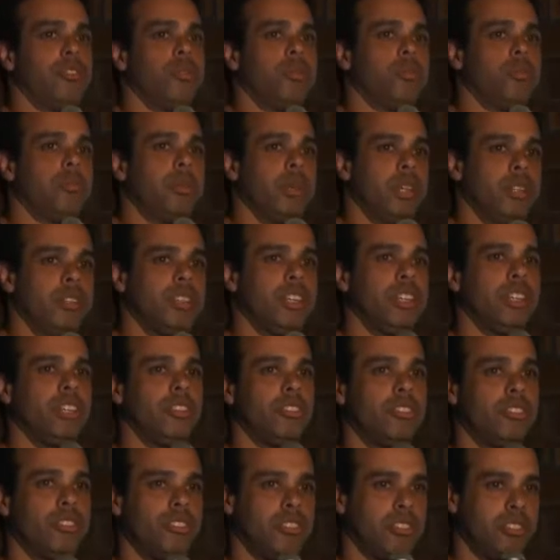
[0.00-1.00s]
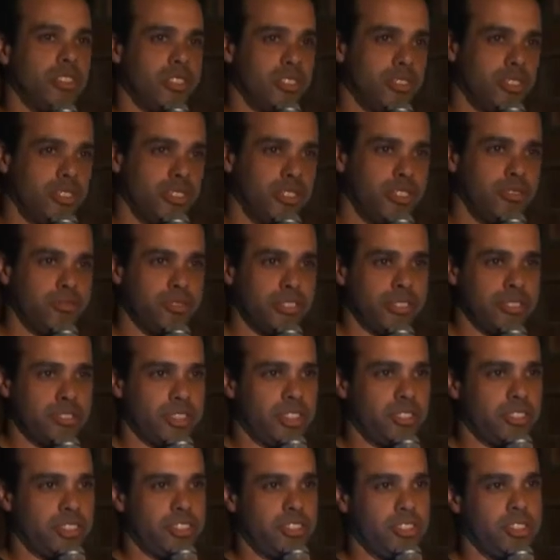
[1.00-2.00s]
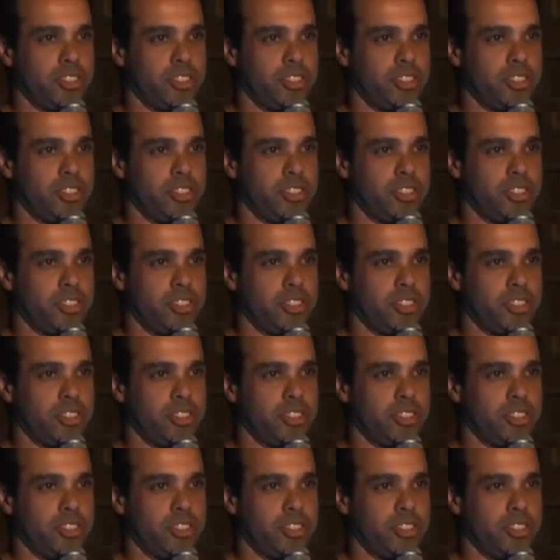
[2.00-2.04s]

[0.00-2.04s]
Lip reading: you're building your infrastructure.